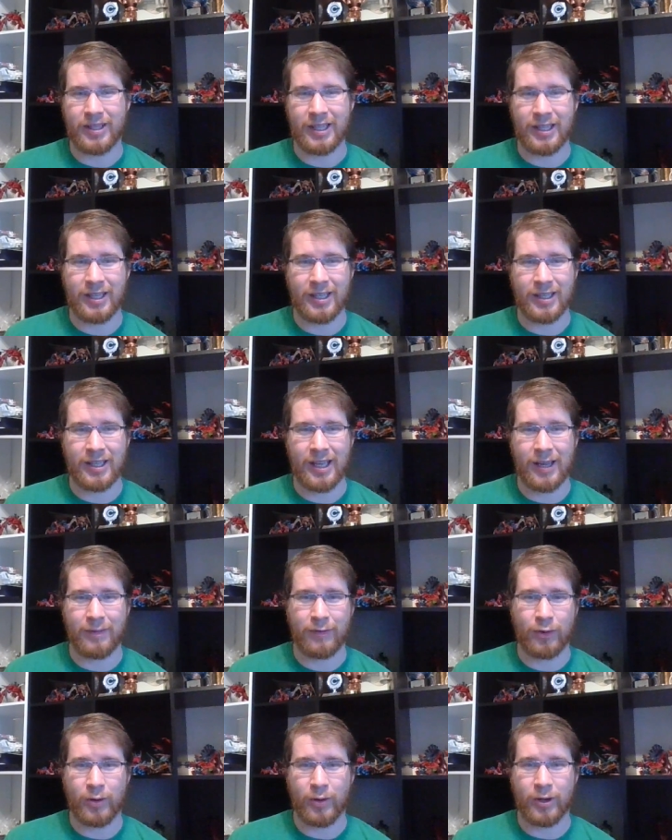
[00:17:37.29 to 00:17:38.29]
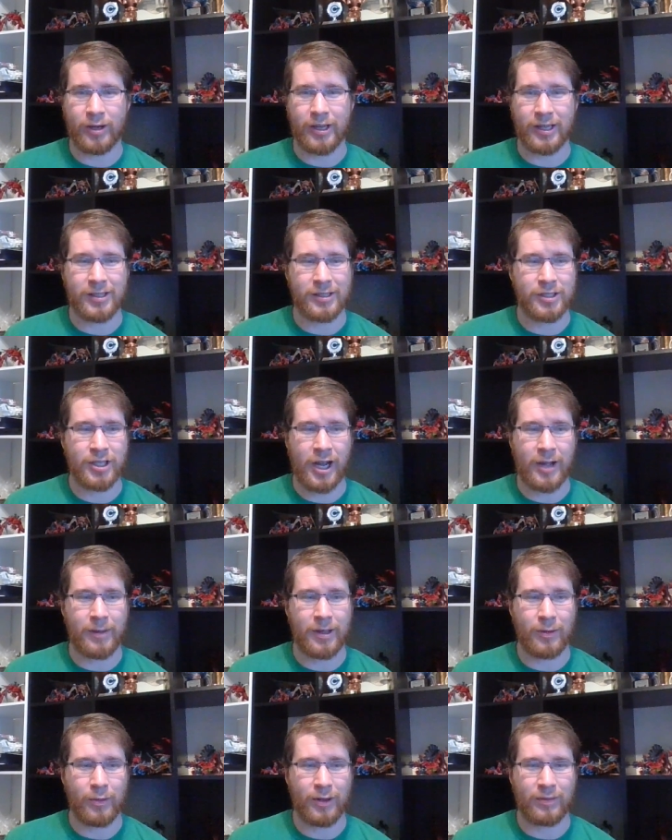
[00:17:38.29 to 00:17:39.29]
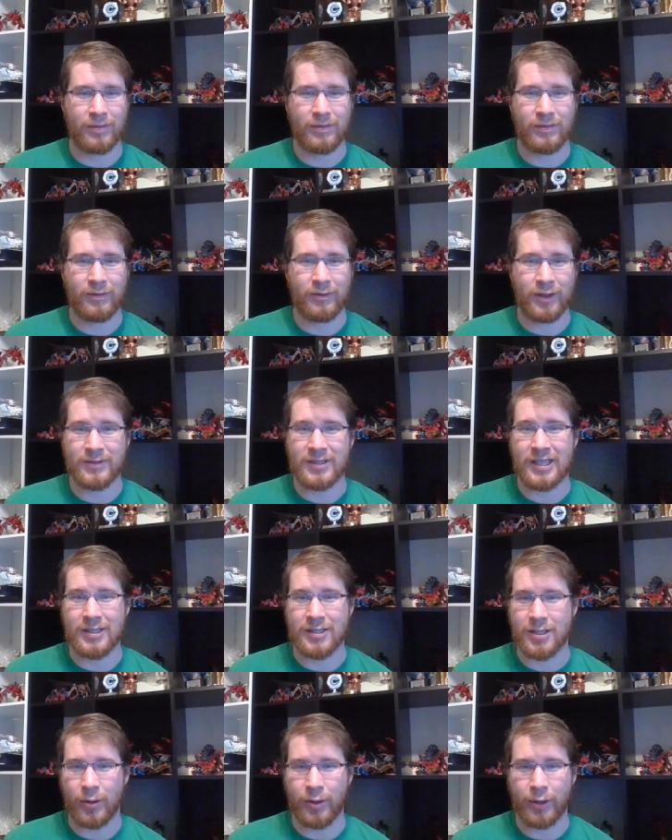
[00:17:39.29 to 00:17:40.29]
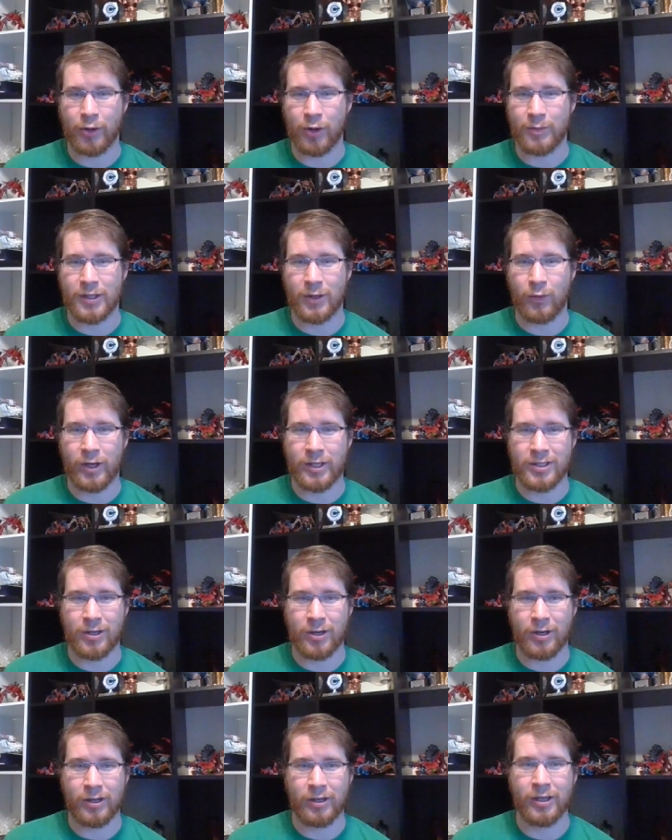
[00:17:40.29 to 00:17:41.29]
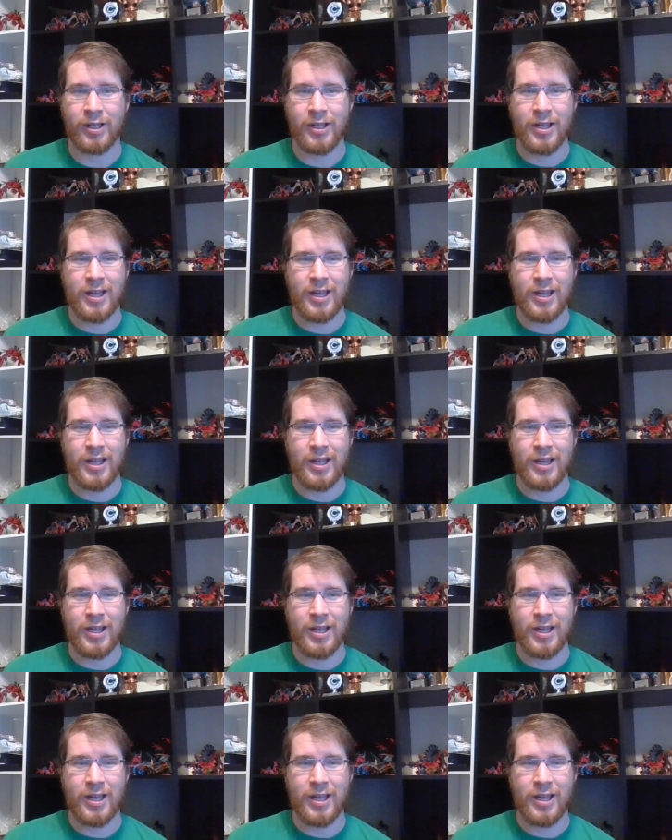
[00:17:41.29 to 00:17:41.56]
He came forward and shot me with 15 zoanthropes in one turn